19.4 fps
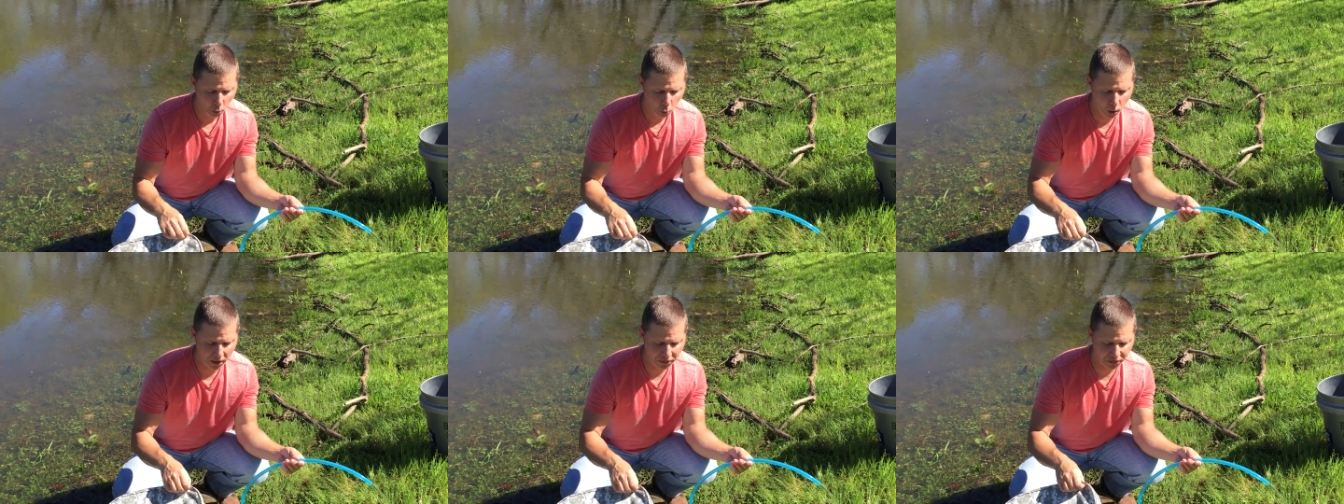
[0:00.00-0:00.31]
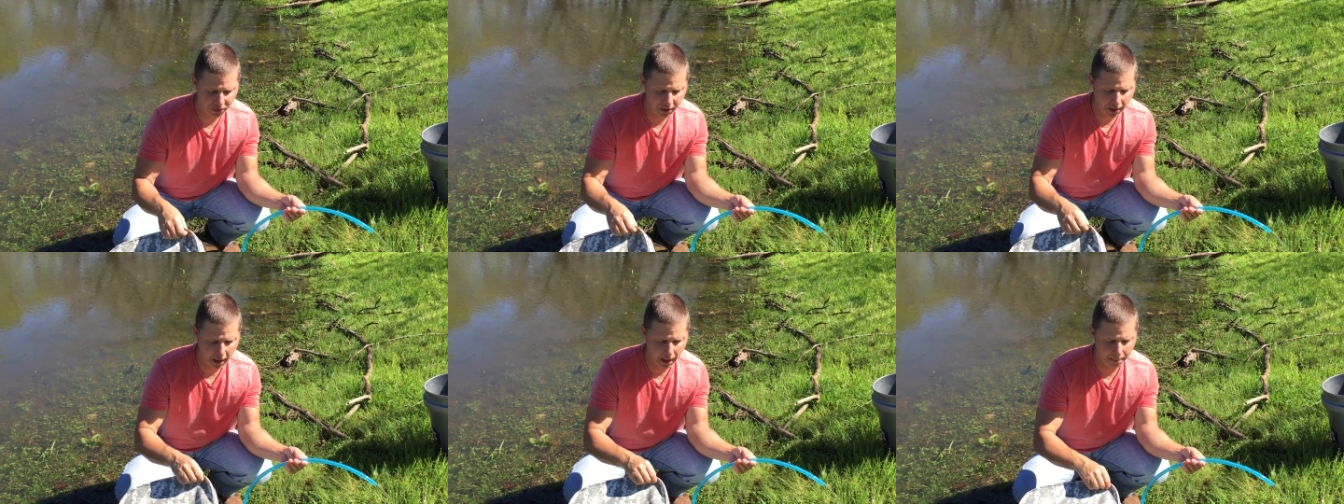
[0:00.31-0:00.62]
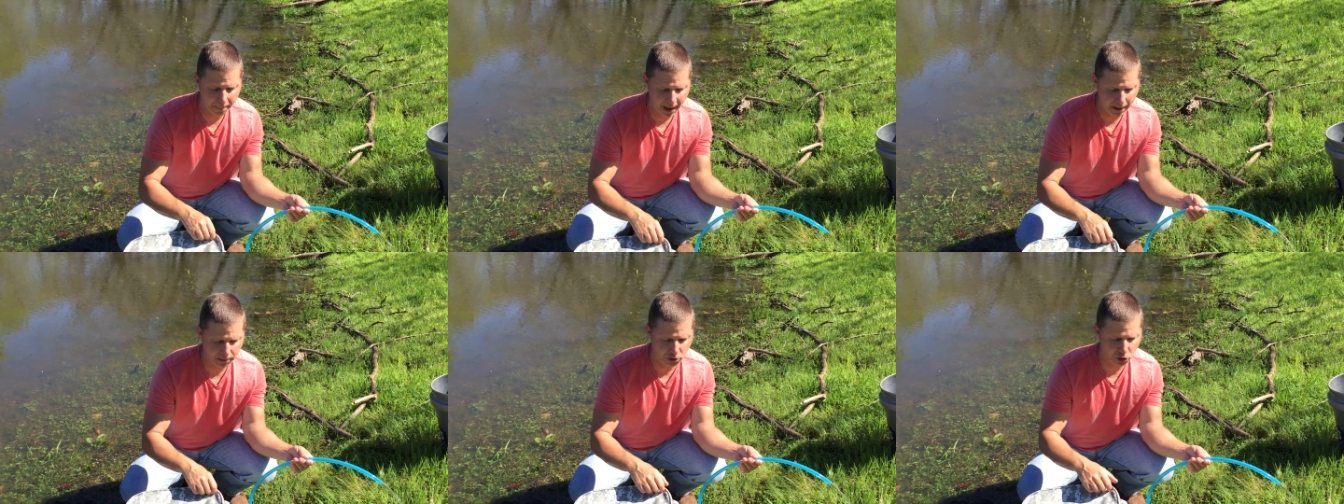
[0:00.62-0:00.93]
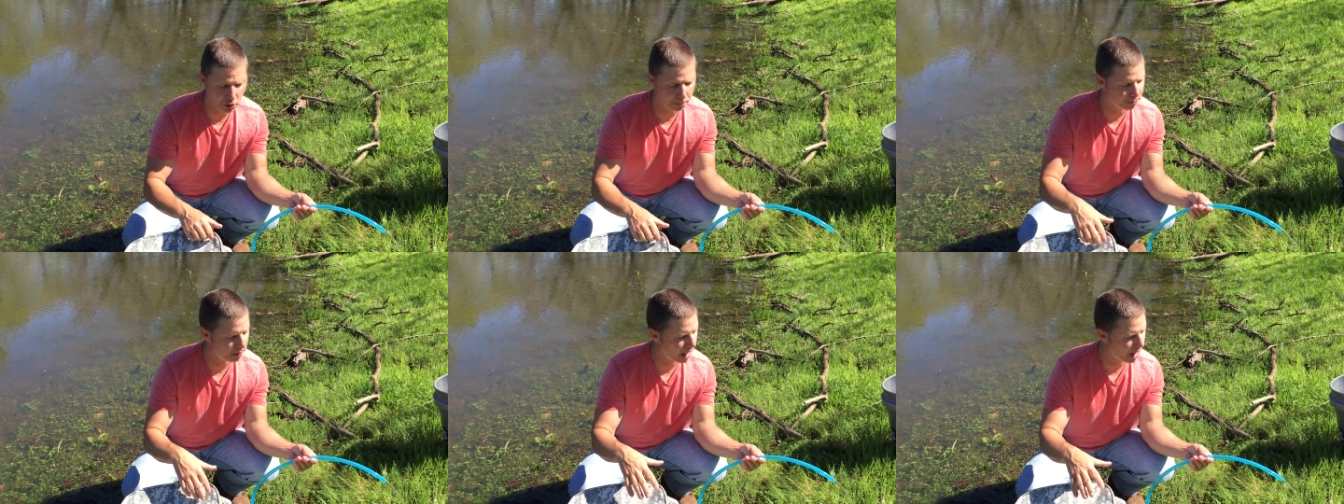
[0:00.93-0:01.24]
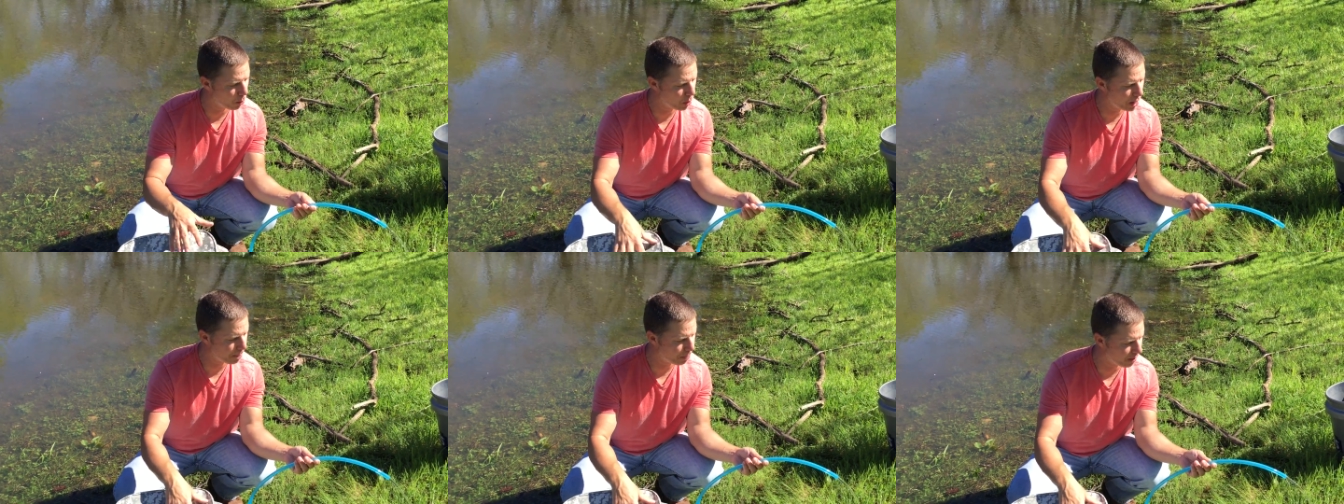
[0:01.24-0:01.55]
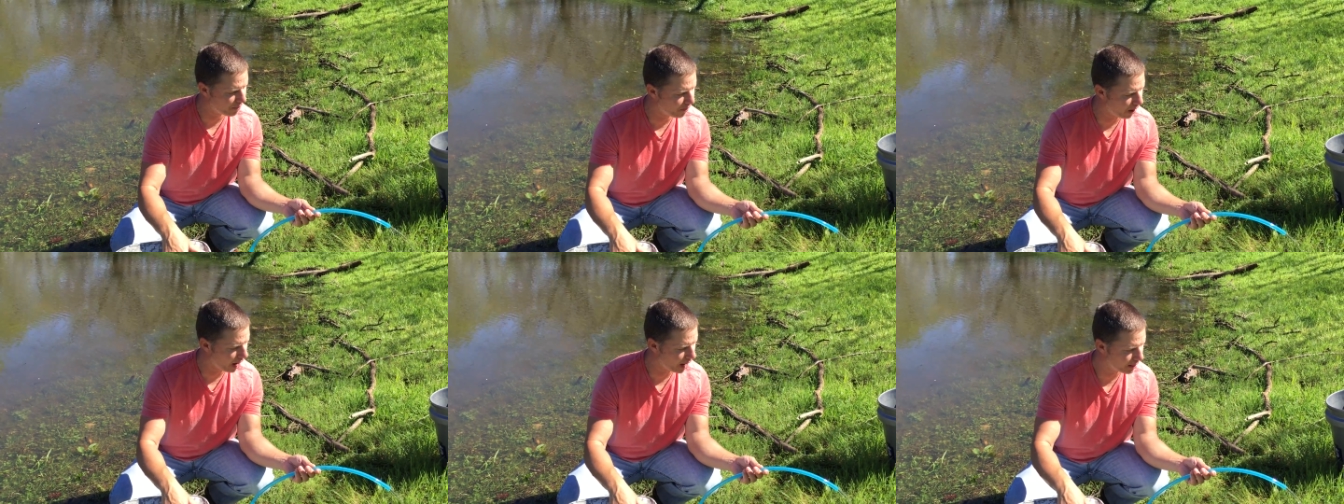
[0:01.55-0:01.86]
with the battery supply we
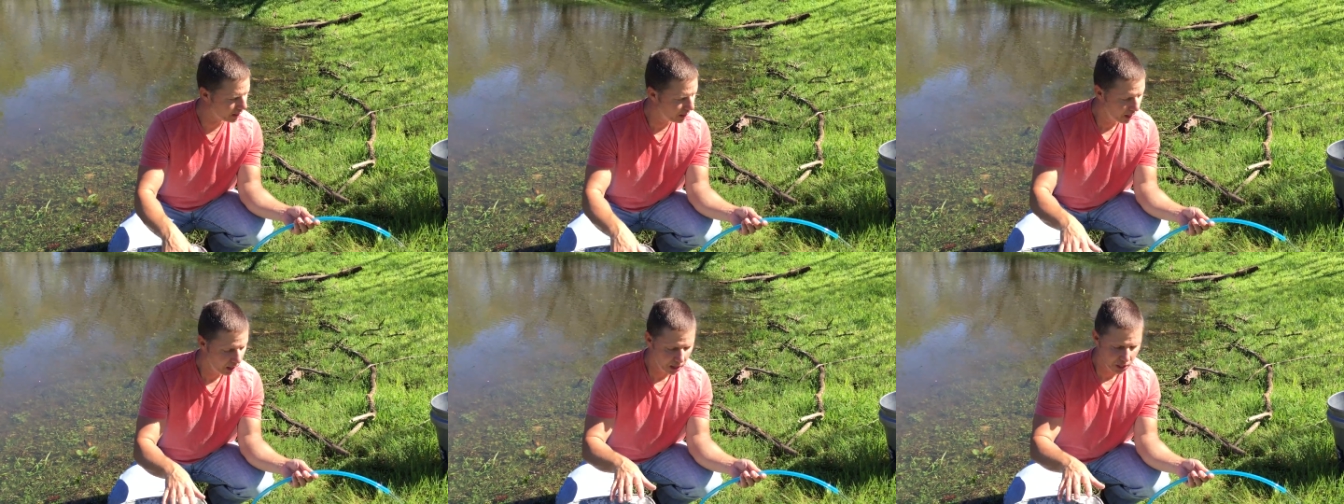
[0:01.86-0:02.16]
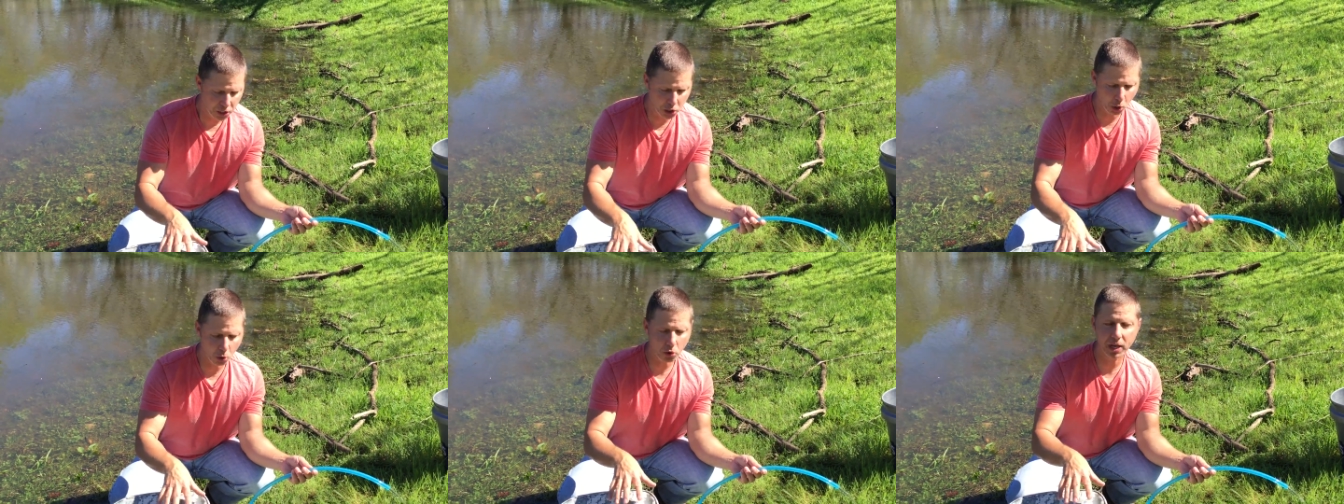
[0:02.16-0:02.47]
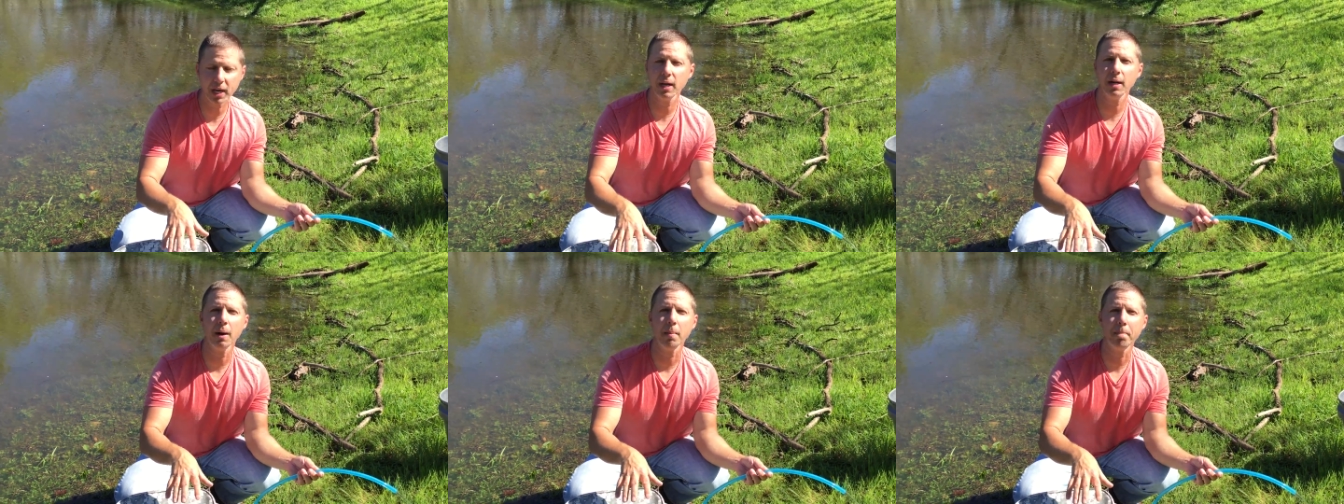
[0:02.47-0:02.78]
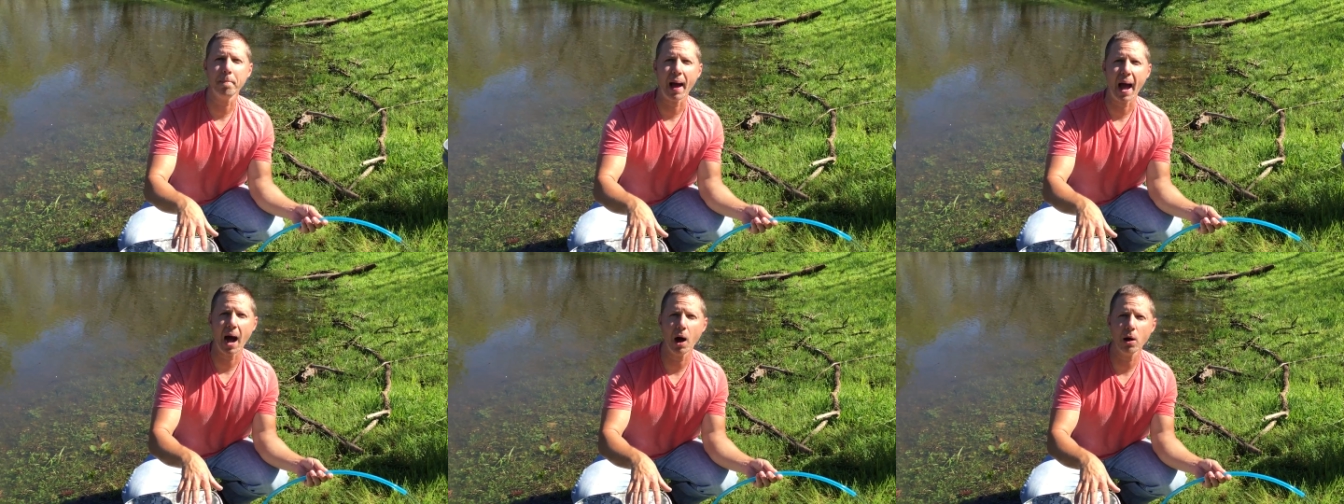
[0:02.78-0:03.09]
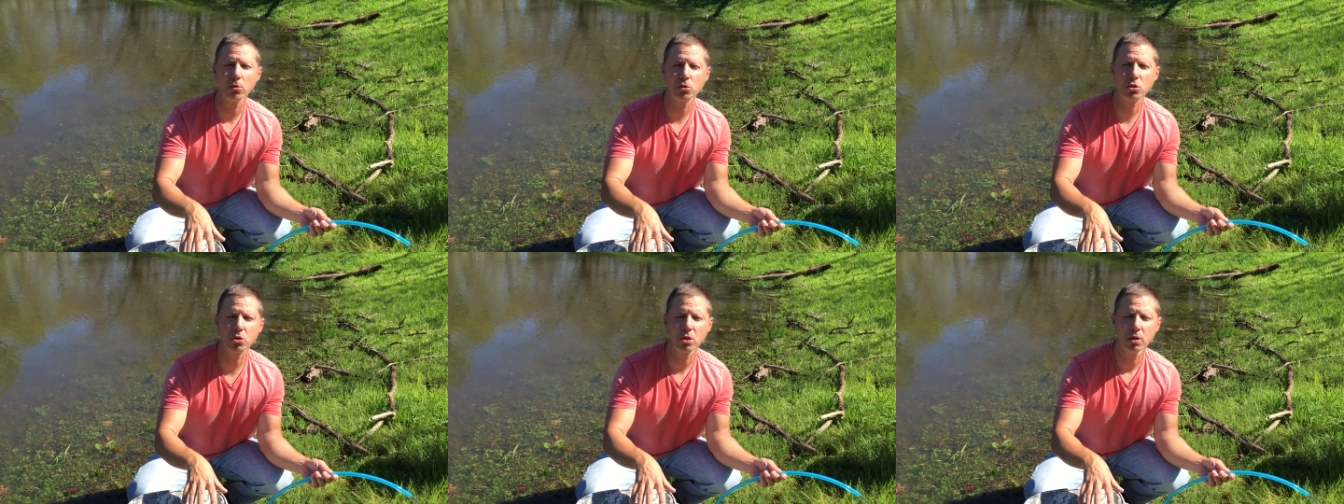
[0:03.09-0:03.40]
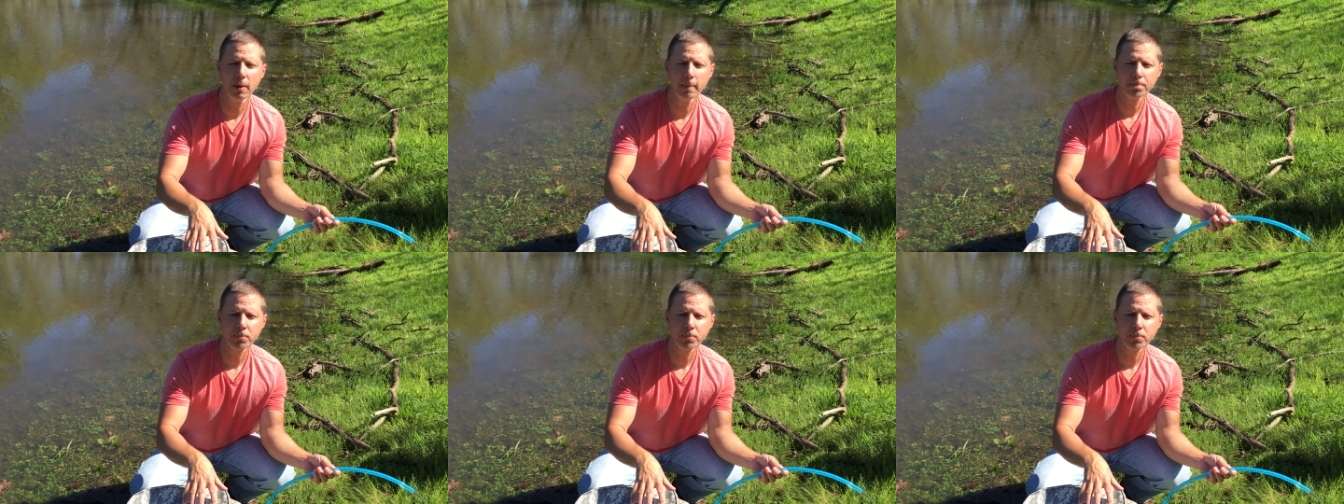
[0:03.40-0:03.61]
provide, you'll get about